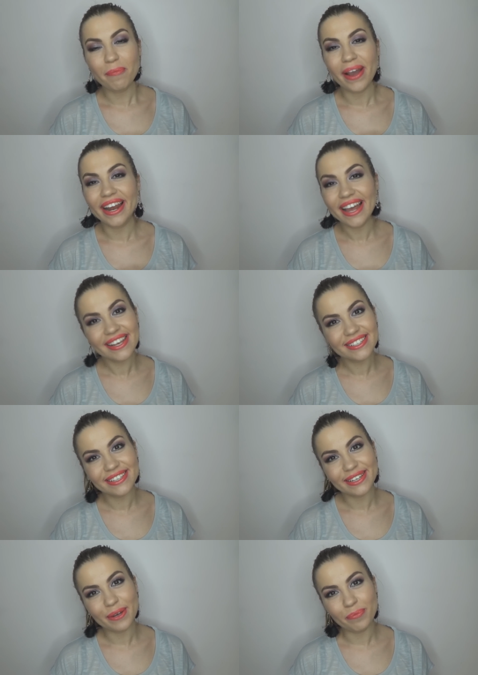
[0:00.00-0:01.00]
My
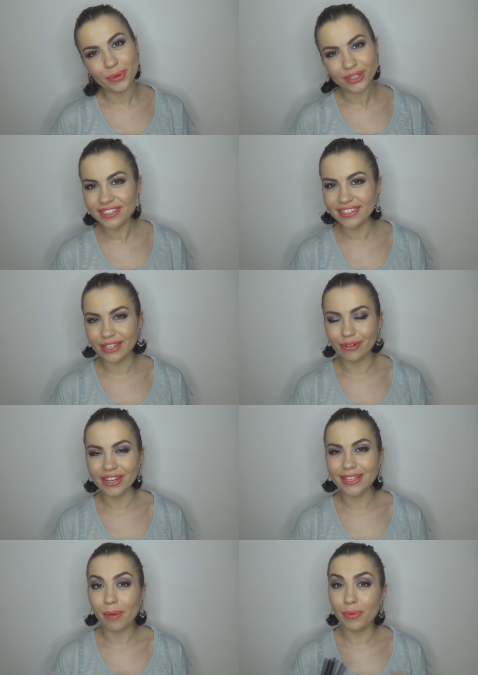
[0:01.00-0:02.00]
last beauty
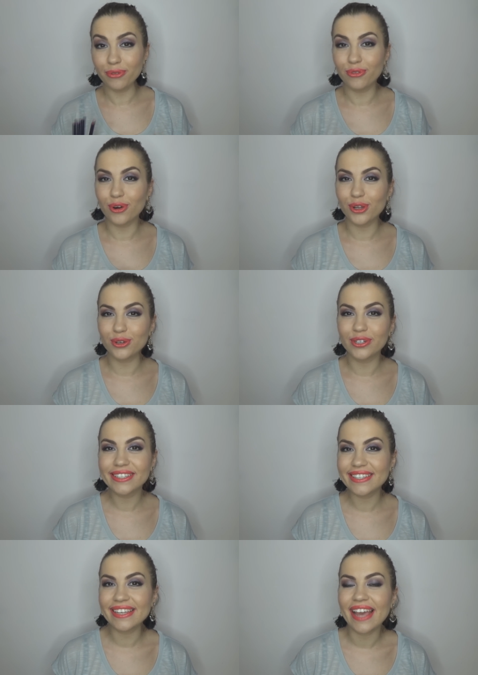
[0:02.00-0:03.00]
secret before you'll
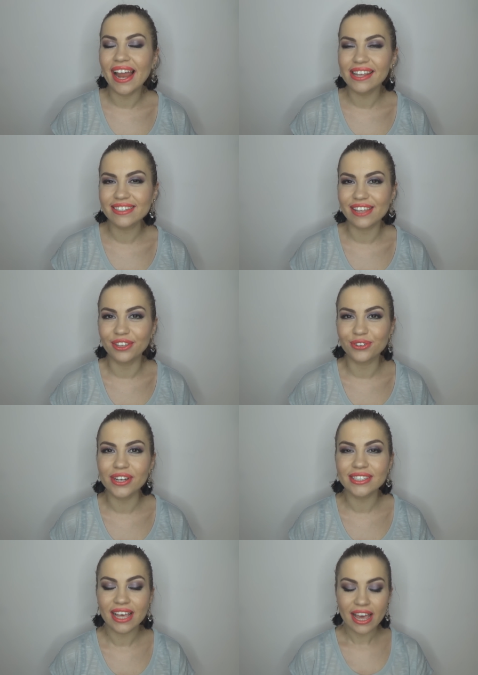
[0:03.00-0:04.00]
see
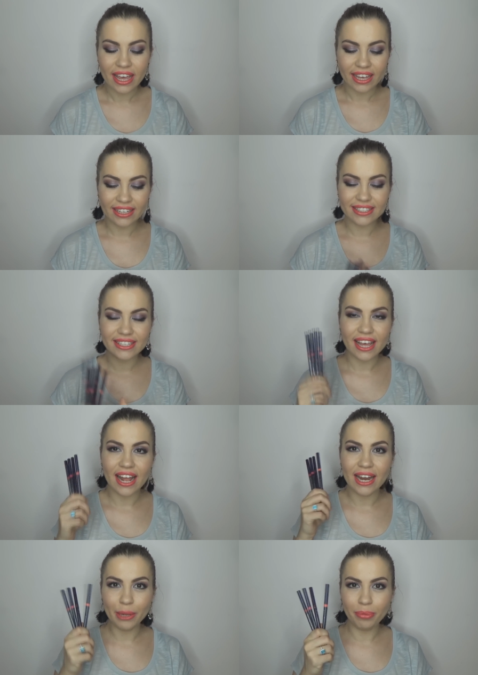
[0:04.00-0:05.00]
Alexandra's is
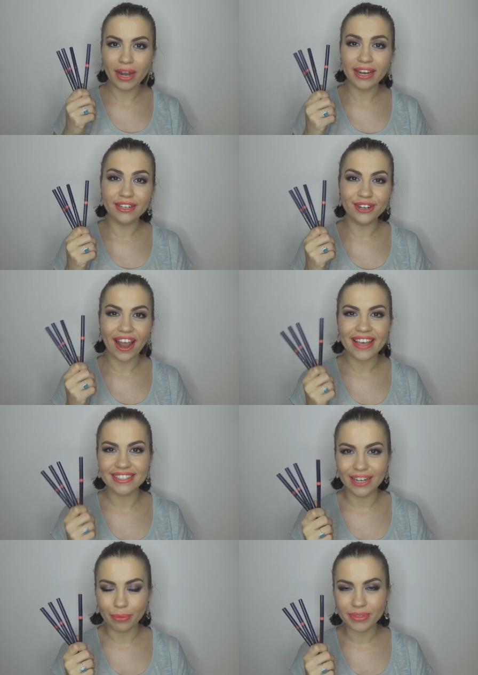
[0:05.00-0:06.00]
lip liner
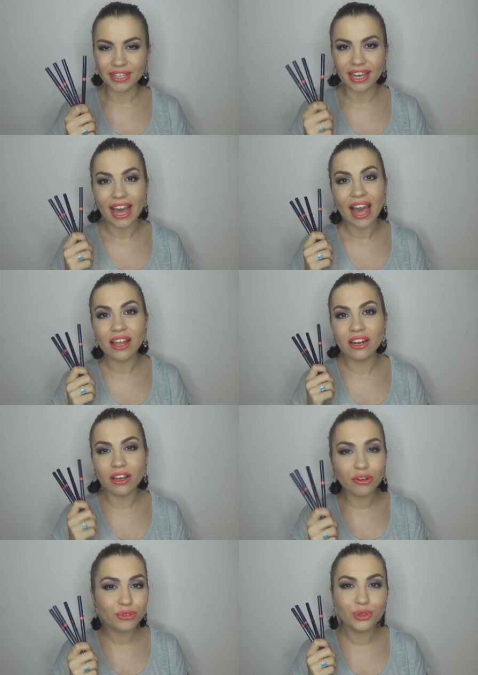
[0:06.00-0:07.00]
as a lipstick. I
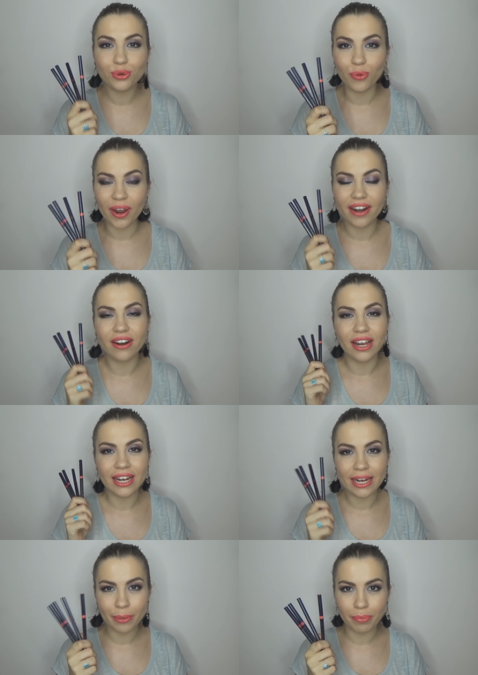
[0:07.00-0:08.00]
love to wear
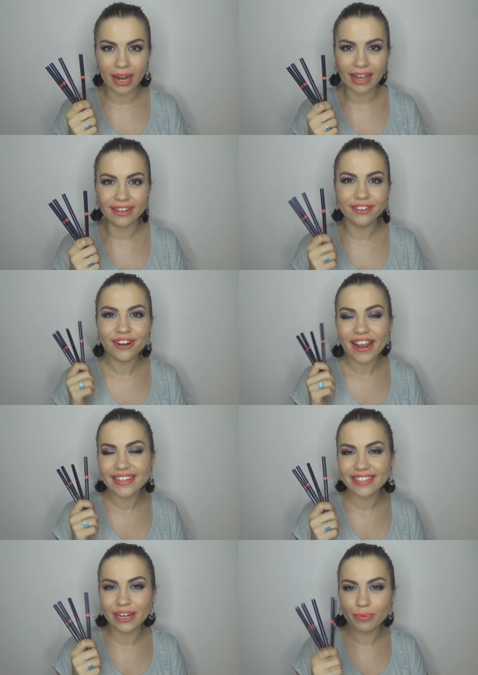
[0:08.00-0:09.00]
lip liner
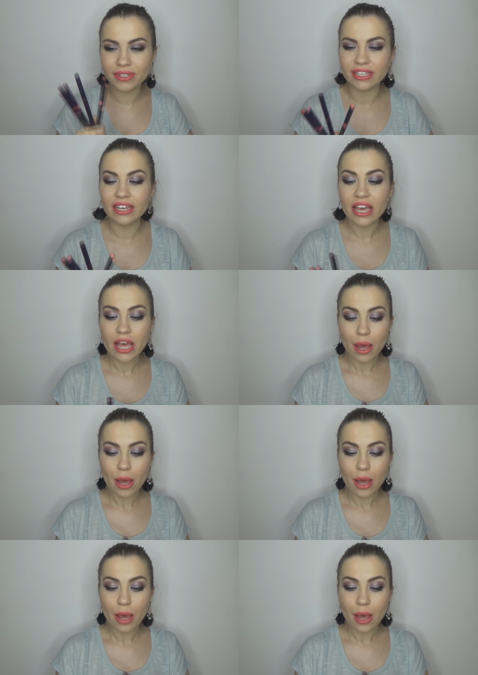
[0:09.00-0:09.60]
as a lipstick